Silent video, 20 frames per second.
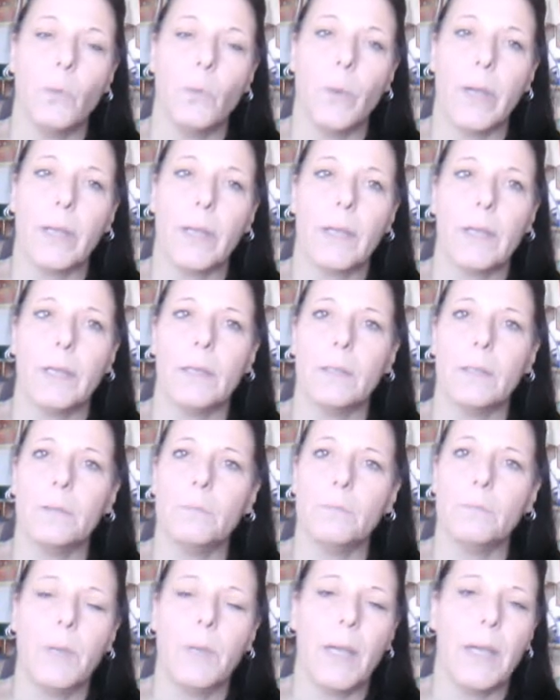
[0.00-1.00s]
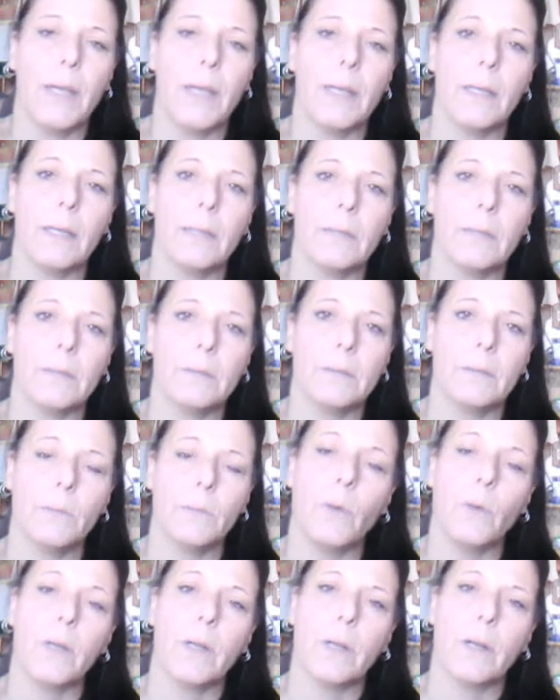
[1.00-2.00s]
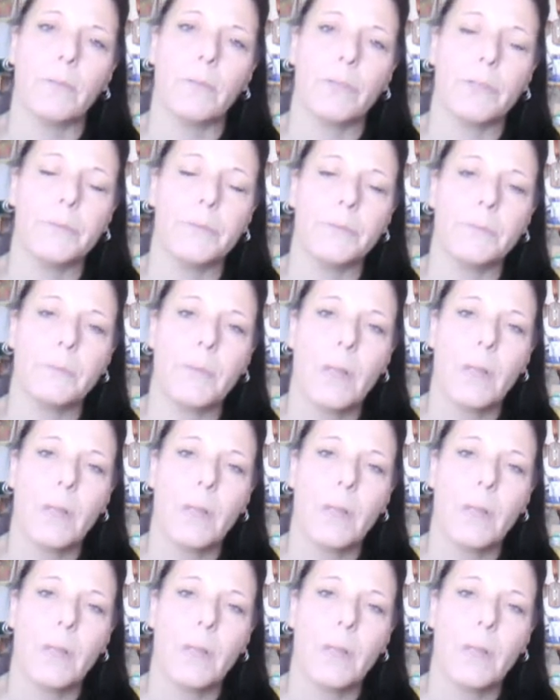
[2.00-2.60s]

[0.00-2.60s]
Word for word: Wiccan, pagan, whatever.